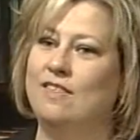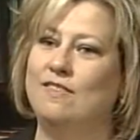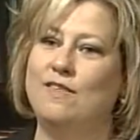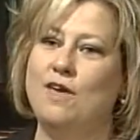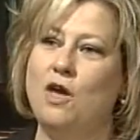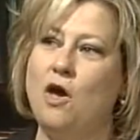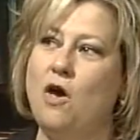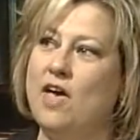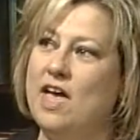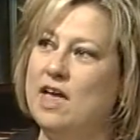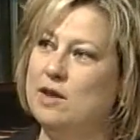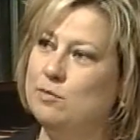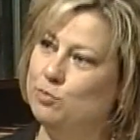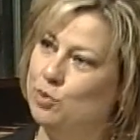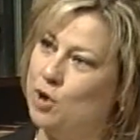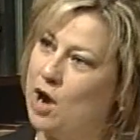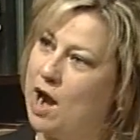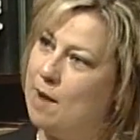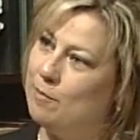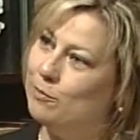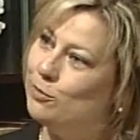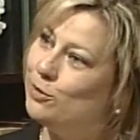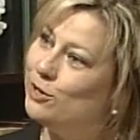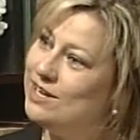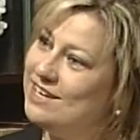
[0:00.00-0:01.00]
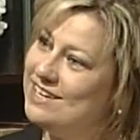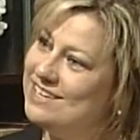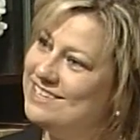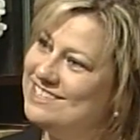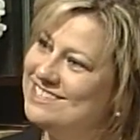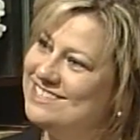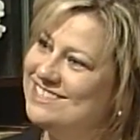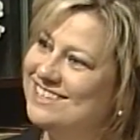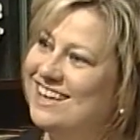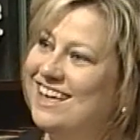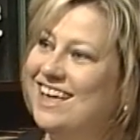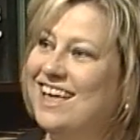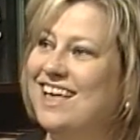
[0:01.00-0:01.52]
They all had
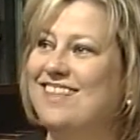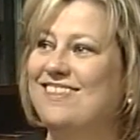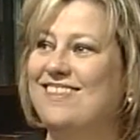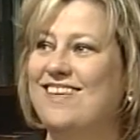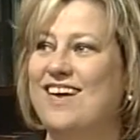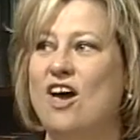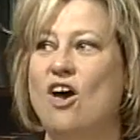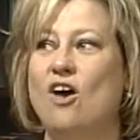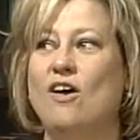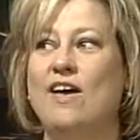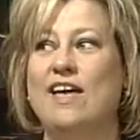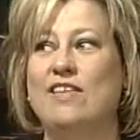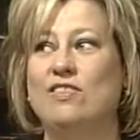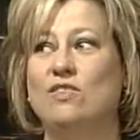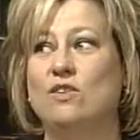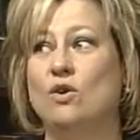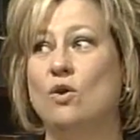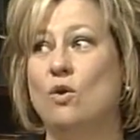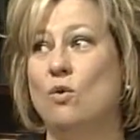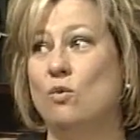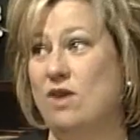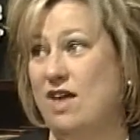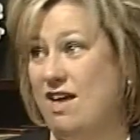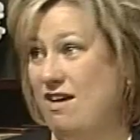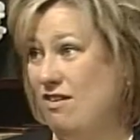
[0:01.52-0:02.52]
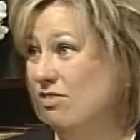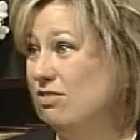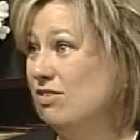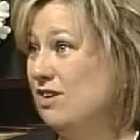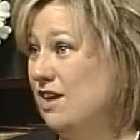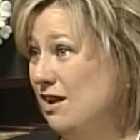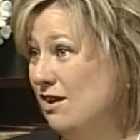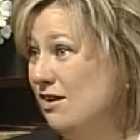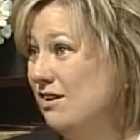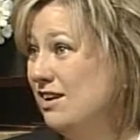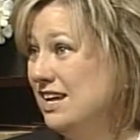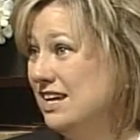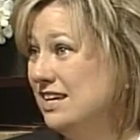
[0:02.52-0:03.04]
properties, they all had their own health
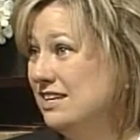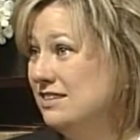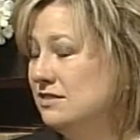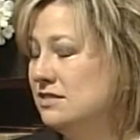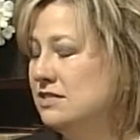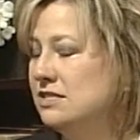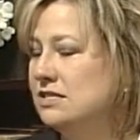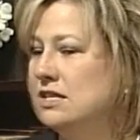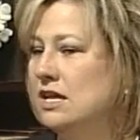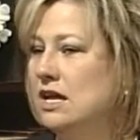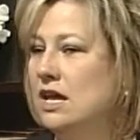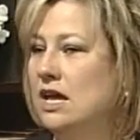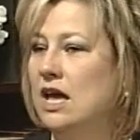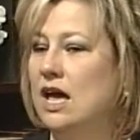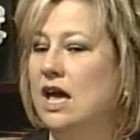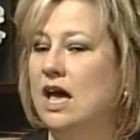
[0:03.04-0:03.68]
care needs,